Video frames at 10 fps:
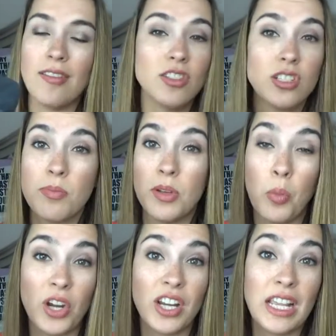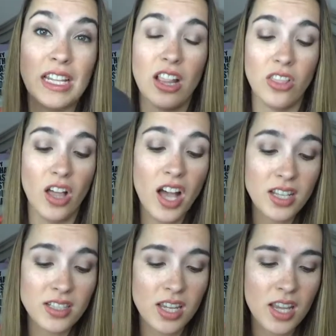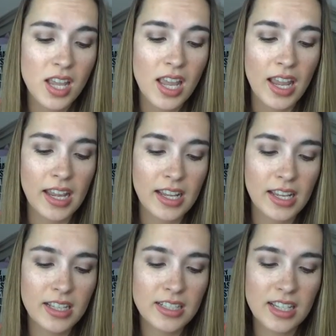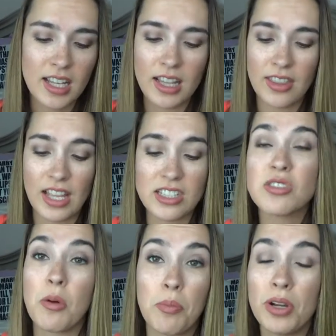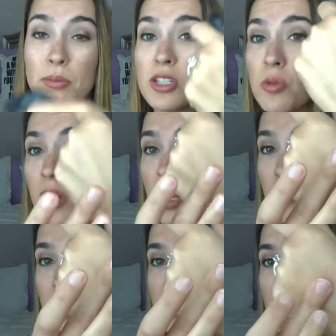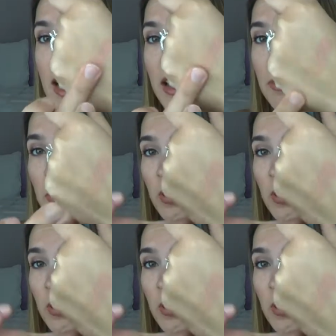I've just been wearing it a lot. And that's pretty much what I'm going to say. I've been